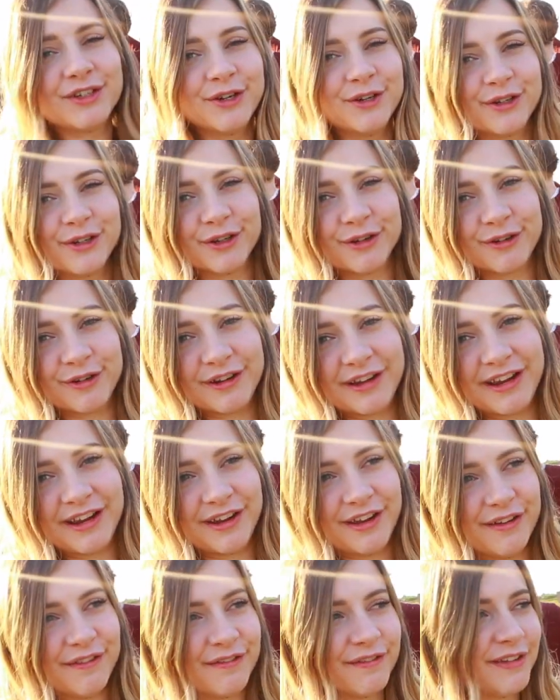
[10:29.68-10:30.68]
Tokyo
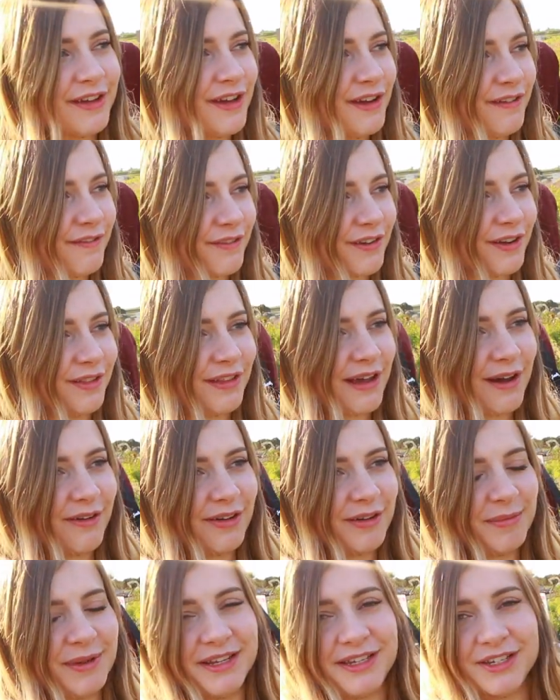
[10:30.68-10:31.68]
Creative for
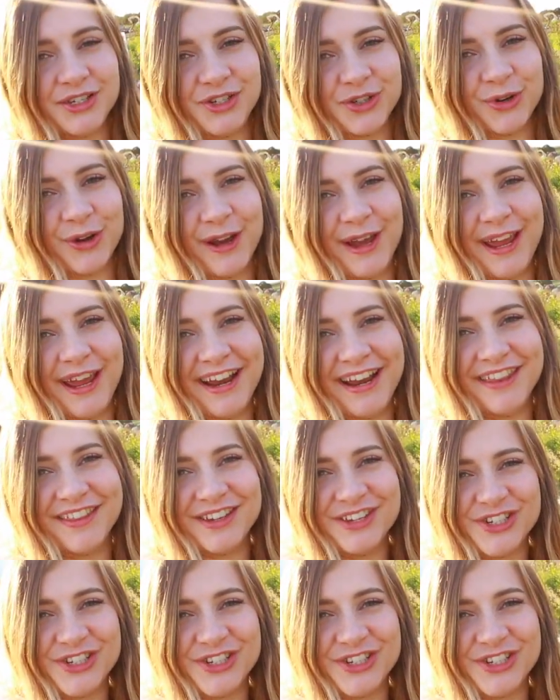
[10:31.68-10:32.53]
allowing me to join the